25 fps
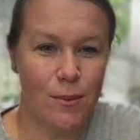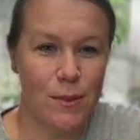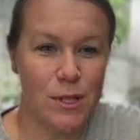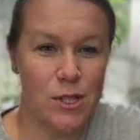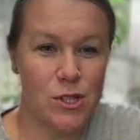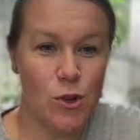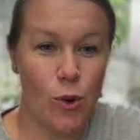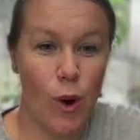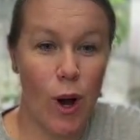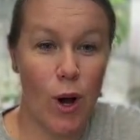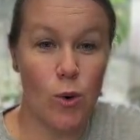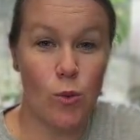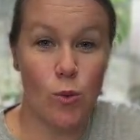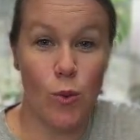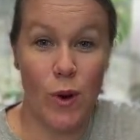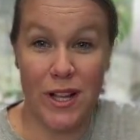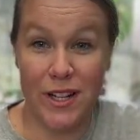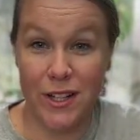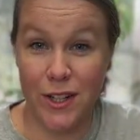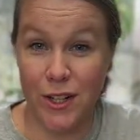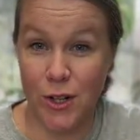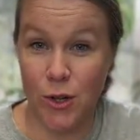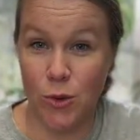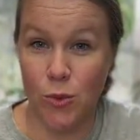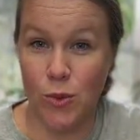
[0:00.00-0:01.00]
So our
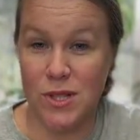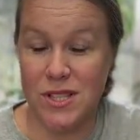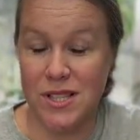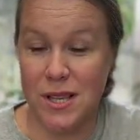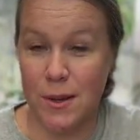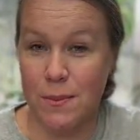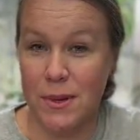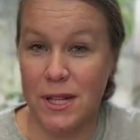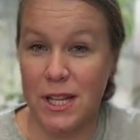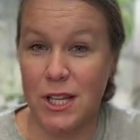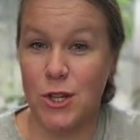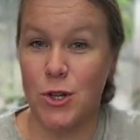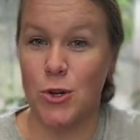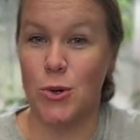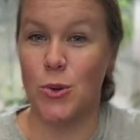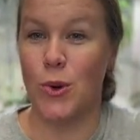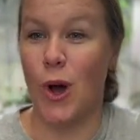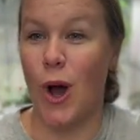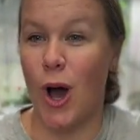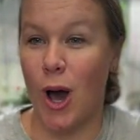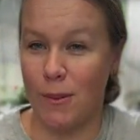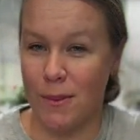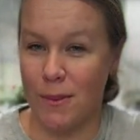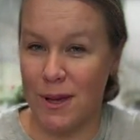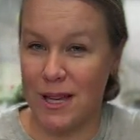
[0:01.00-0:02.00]
winner was somebody who
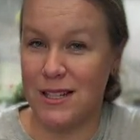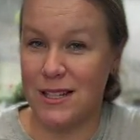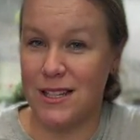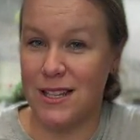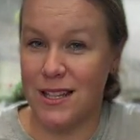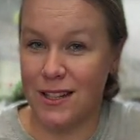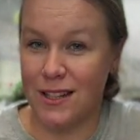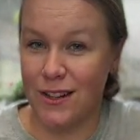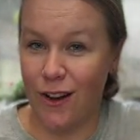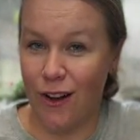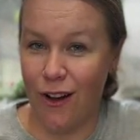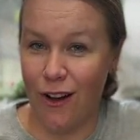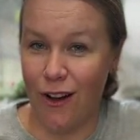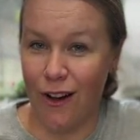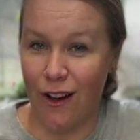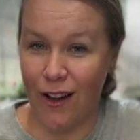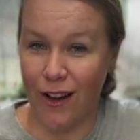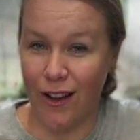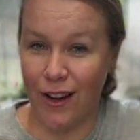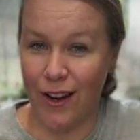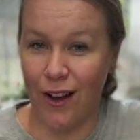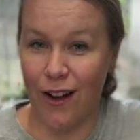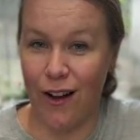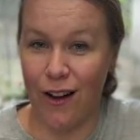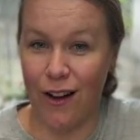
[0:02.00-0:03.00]
commented
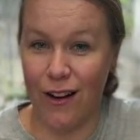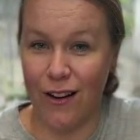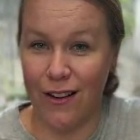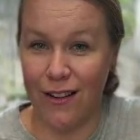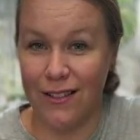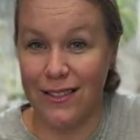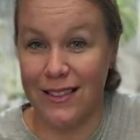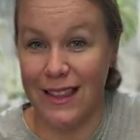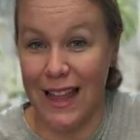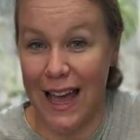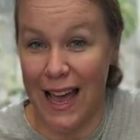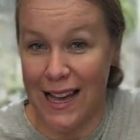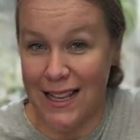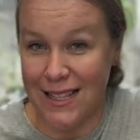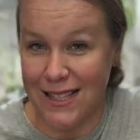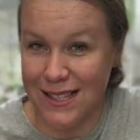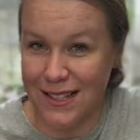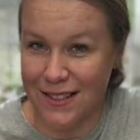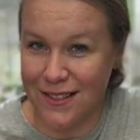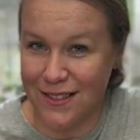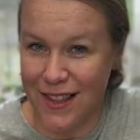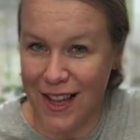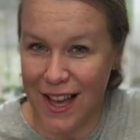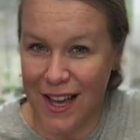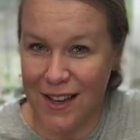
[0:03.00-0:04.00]
on our
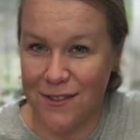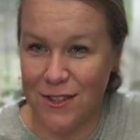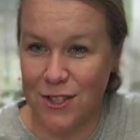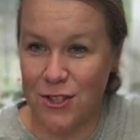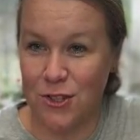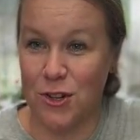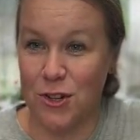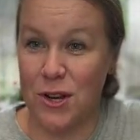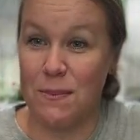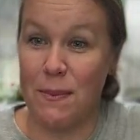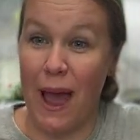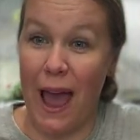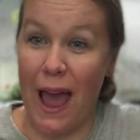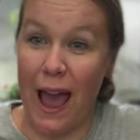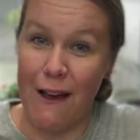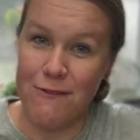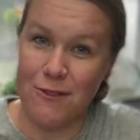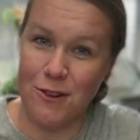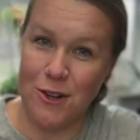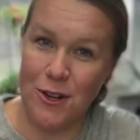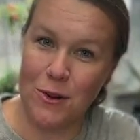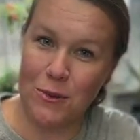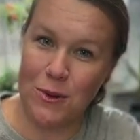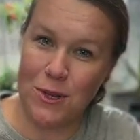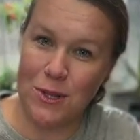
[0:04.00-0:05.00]
last live stream
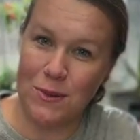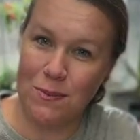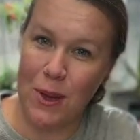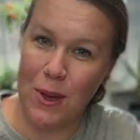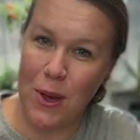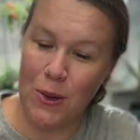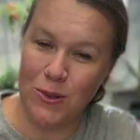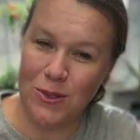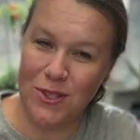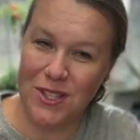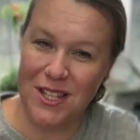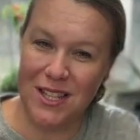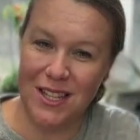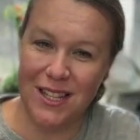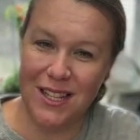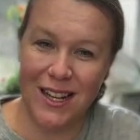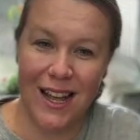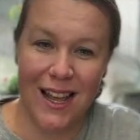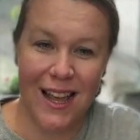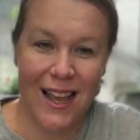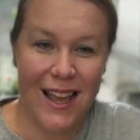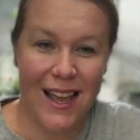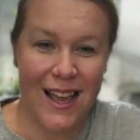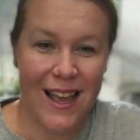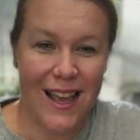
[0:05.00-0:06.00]
after it was posted,
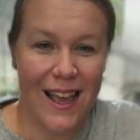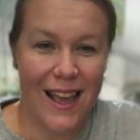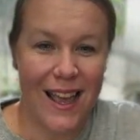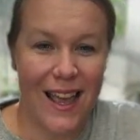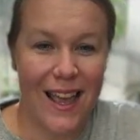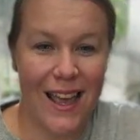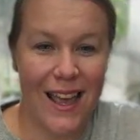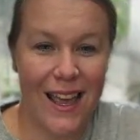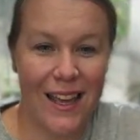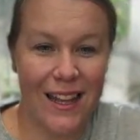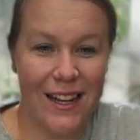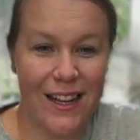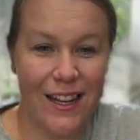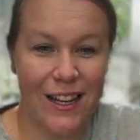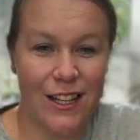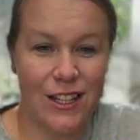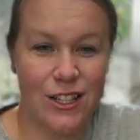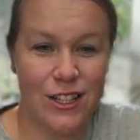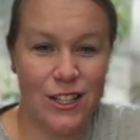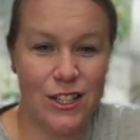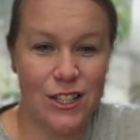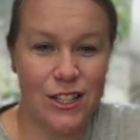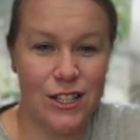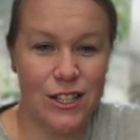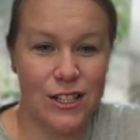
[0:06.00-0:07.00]
and
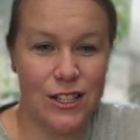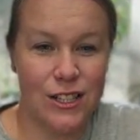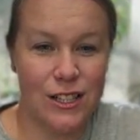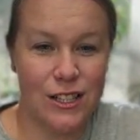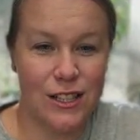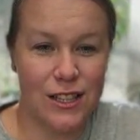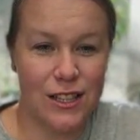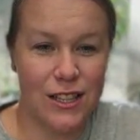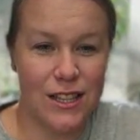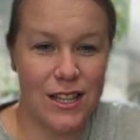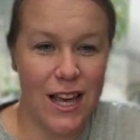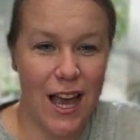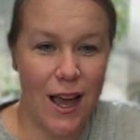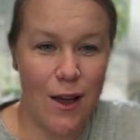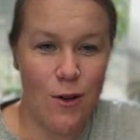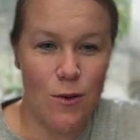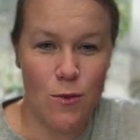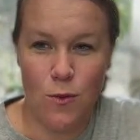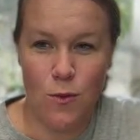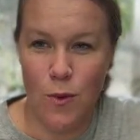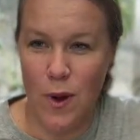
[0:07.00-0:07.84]
that